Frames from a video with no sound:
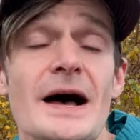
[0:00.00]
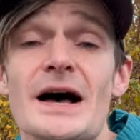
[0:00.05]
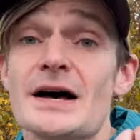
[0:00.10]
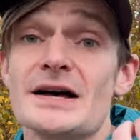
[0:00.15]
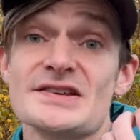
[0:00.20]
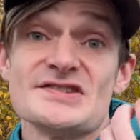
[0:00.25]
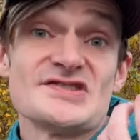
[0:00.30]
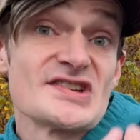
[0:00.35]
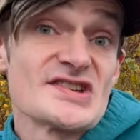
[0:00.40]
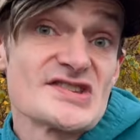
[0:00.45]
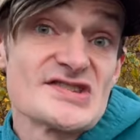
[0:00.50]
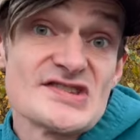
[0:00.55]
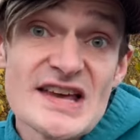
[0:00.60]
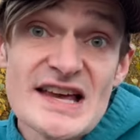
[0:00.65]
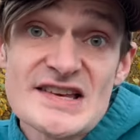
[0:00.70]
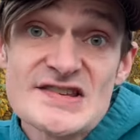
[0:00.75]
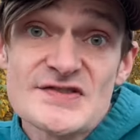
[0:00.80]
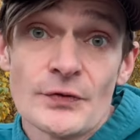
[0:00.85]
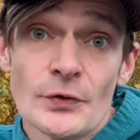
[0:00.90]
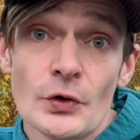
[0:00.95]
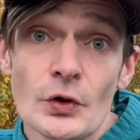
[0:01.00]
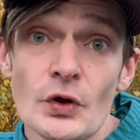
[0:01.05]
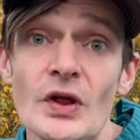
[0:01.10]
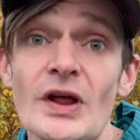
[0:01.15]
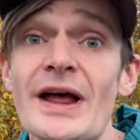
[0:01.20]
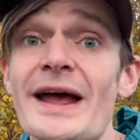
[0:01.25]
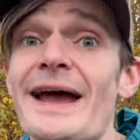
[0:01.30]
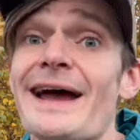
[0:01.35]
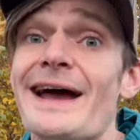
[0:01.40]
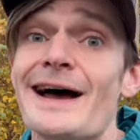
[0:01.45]
successful
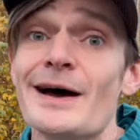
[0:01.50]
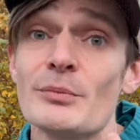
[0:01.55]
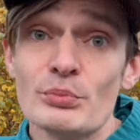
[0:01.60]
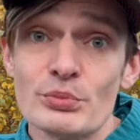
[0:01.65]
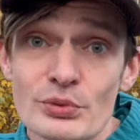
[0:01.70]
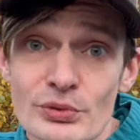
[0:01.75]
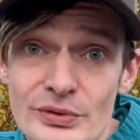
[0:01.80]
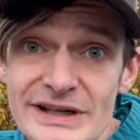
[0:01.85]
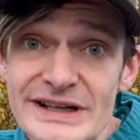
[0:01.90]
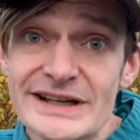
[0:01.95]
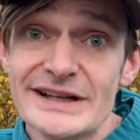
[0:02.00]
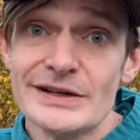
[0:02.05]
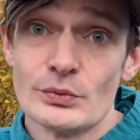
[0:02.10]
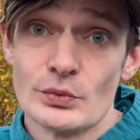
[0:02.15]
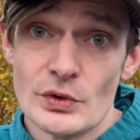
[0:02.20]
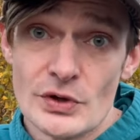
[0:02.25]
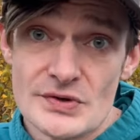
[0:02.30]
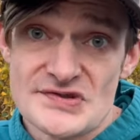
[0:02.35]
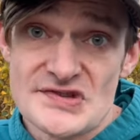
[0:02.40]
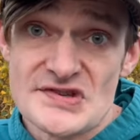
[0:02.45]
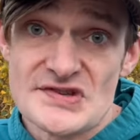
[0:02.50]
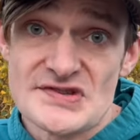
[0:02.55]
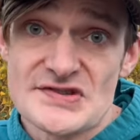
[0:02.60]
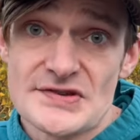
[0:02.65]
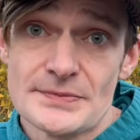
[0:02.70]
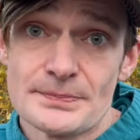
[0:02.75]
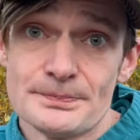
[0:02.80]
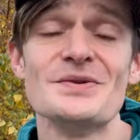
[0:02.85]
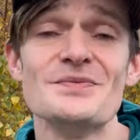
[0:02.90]
at breeding roses.